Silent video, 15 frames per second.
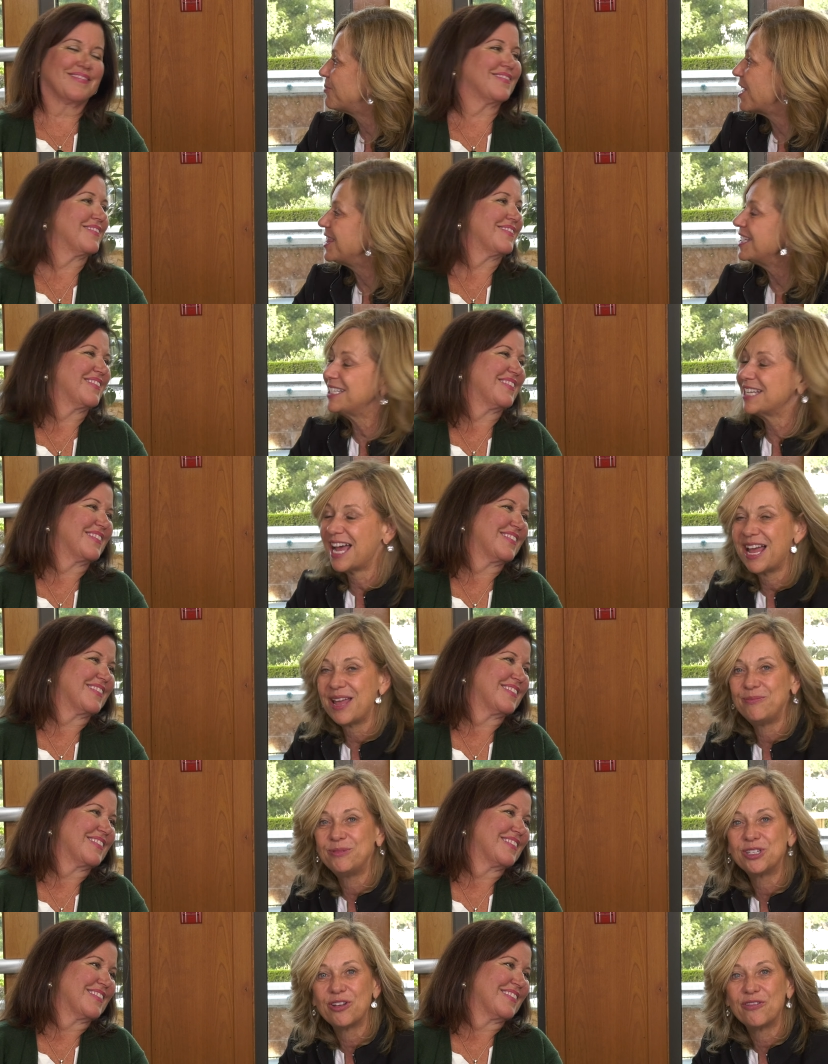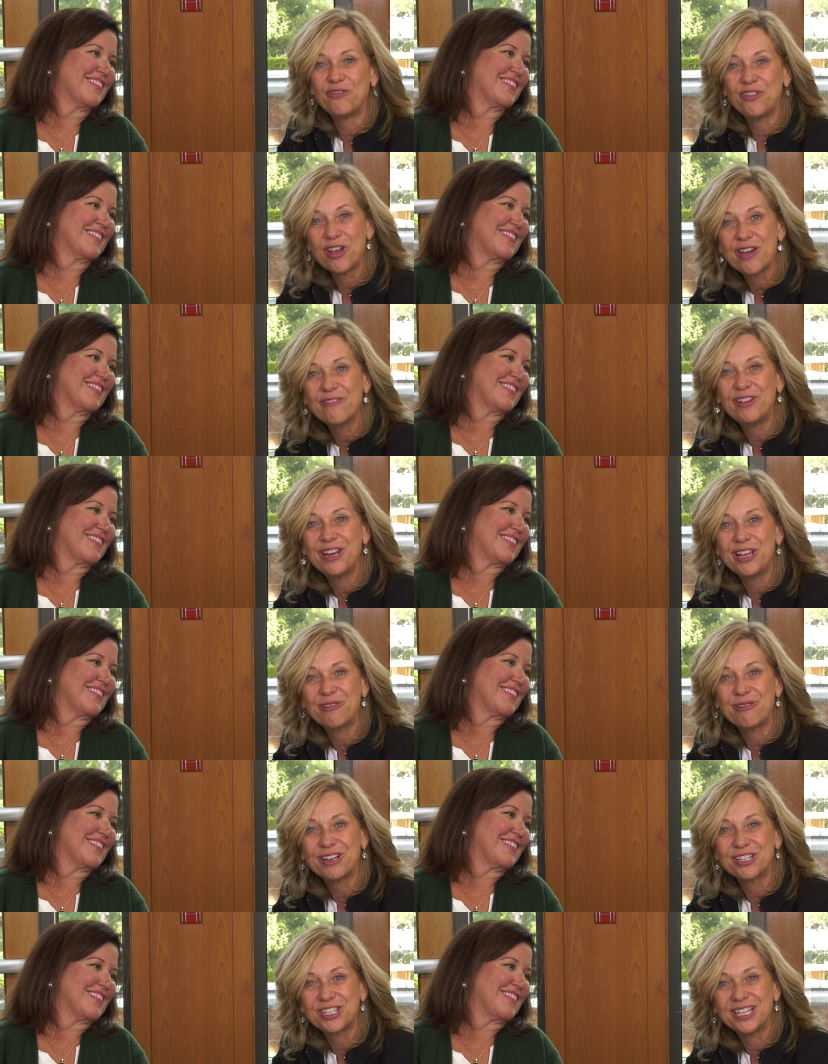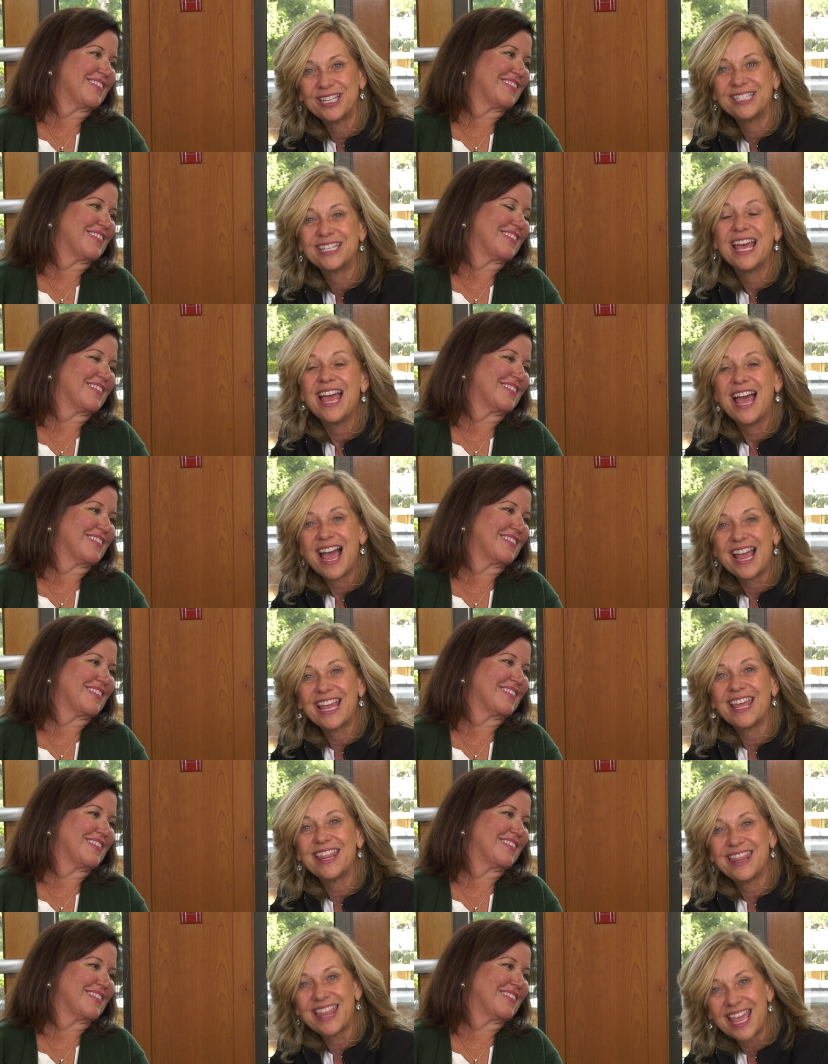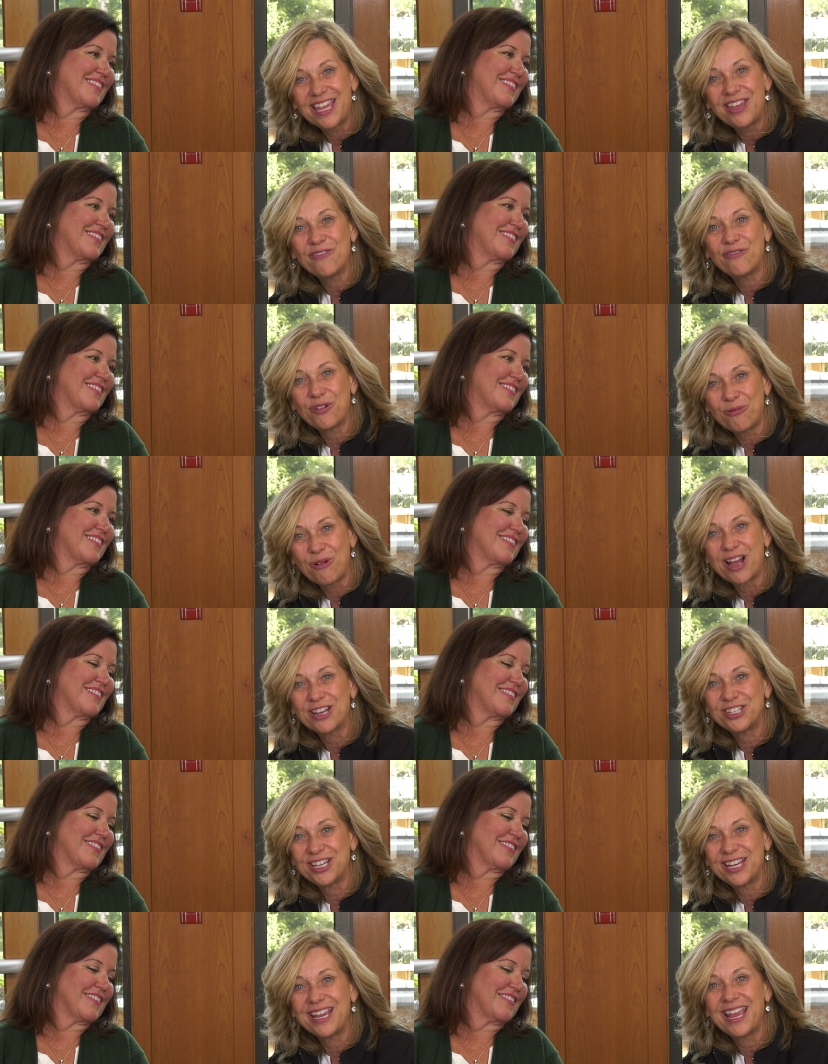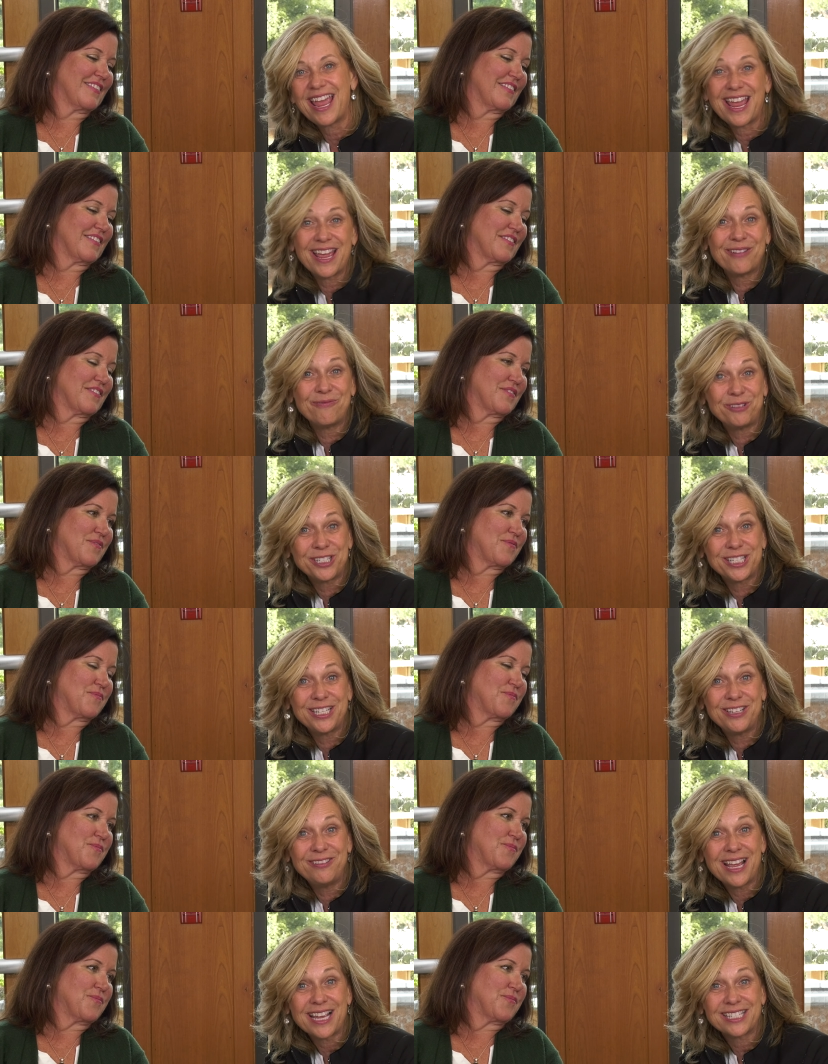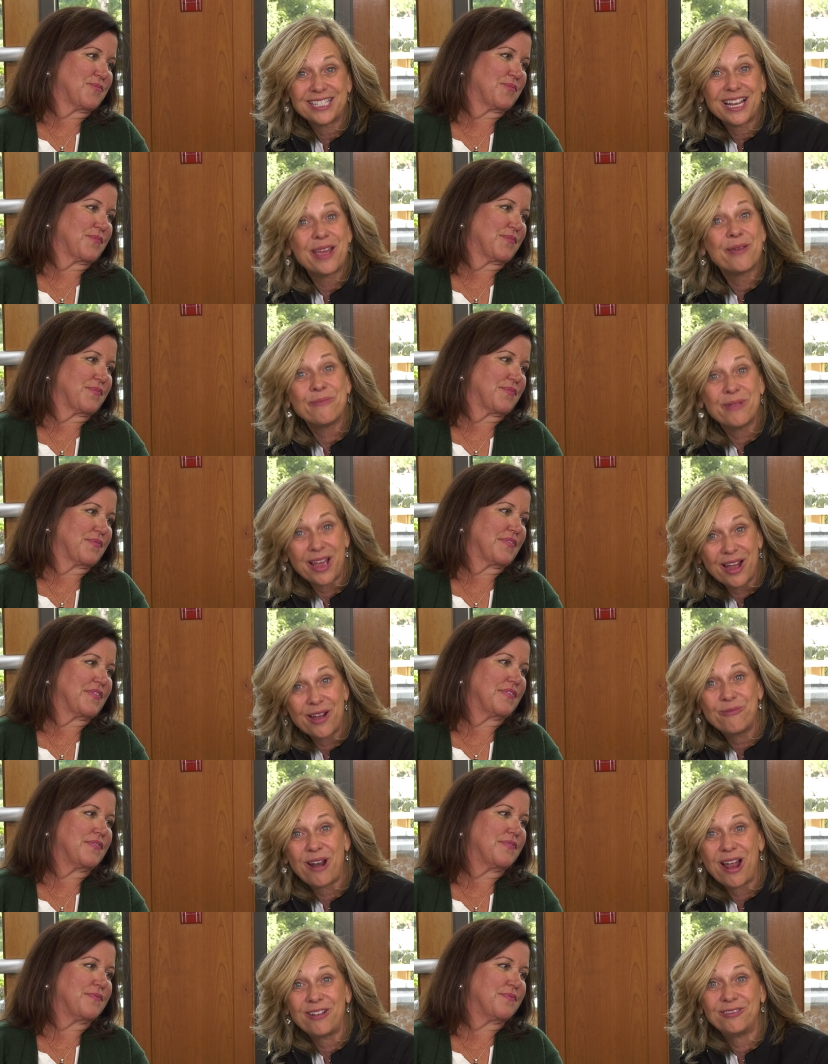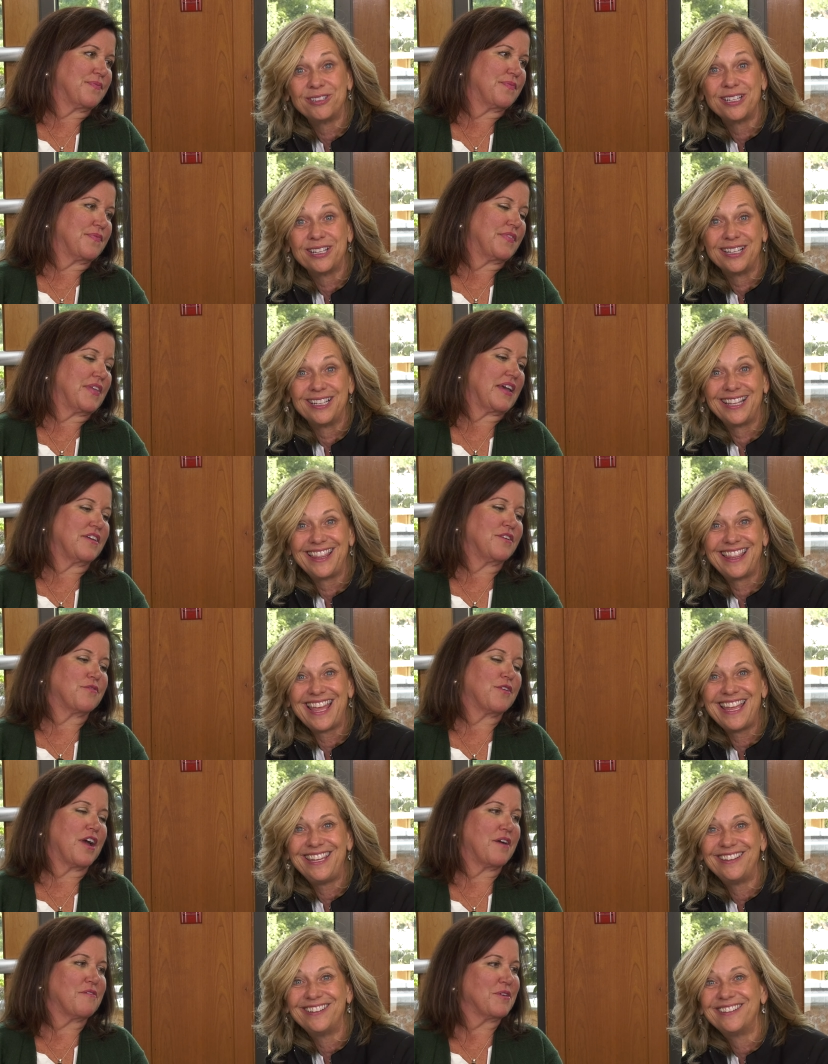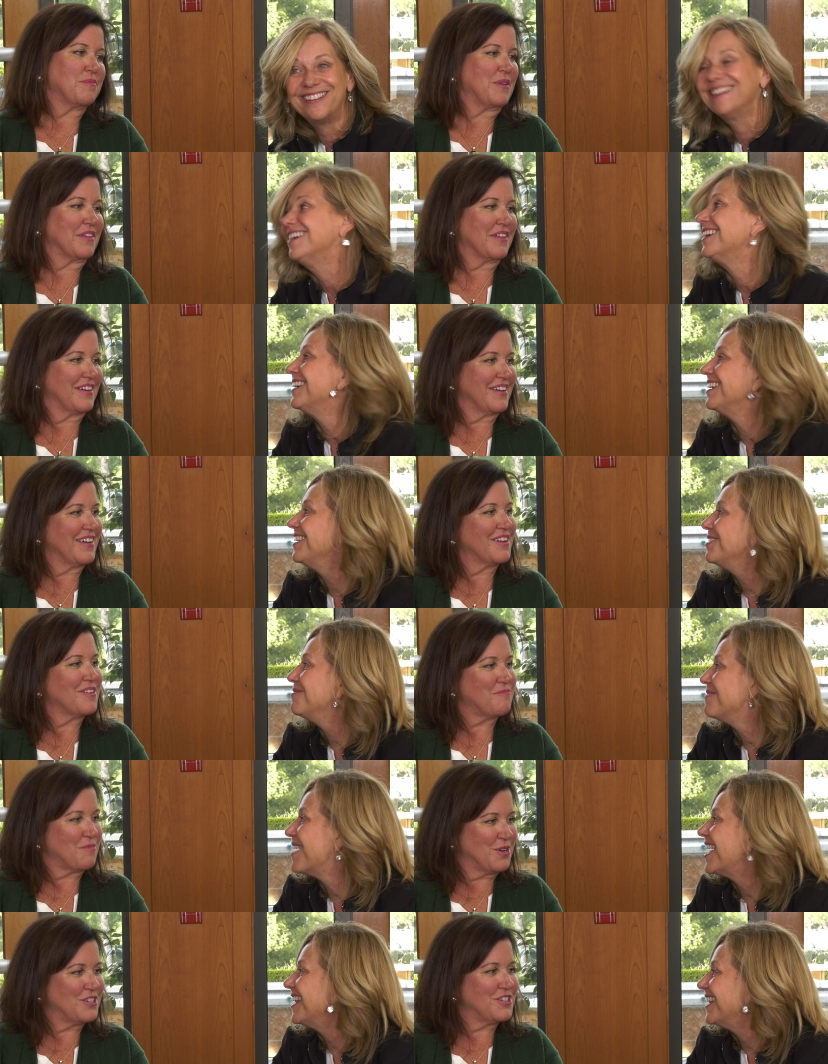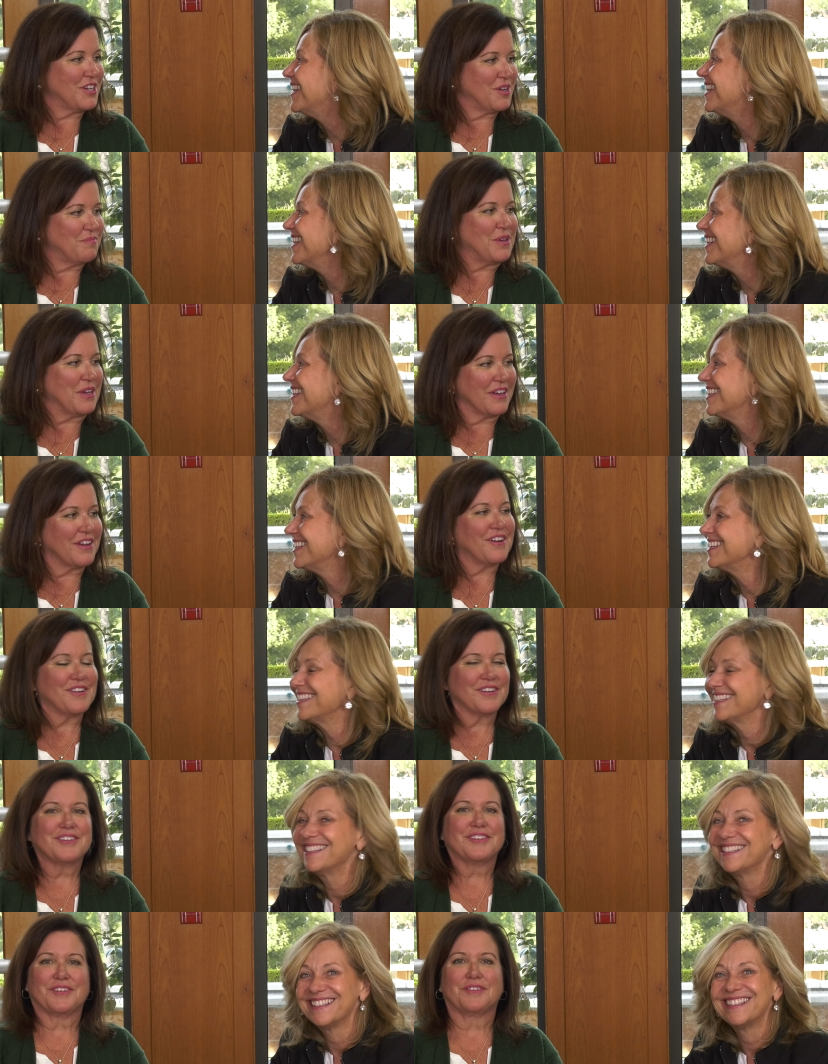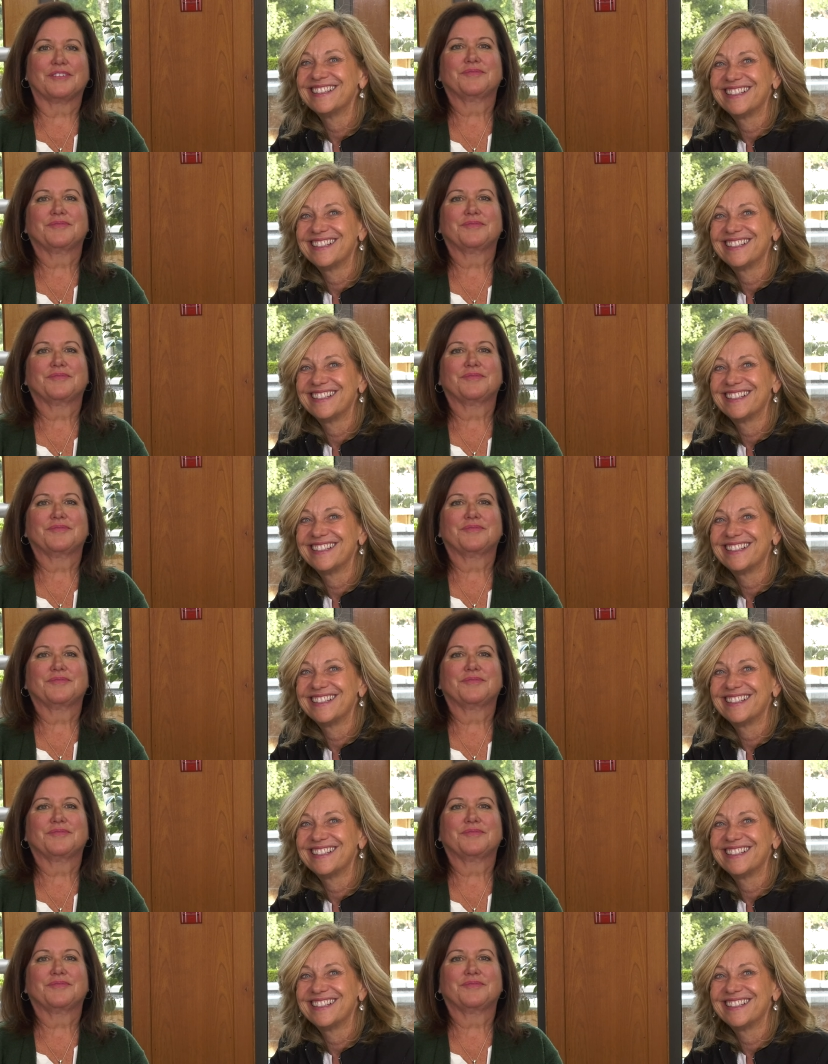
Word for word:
Speaker 1: spend the time. So if you have any questions, again, thank you for watching and we'll see you next time around.
Speaker 2: Thank you thank for you. having me, Lydia. I appreciate being here.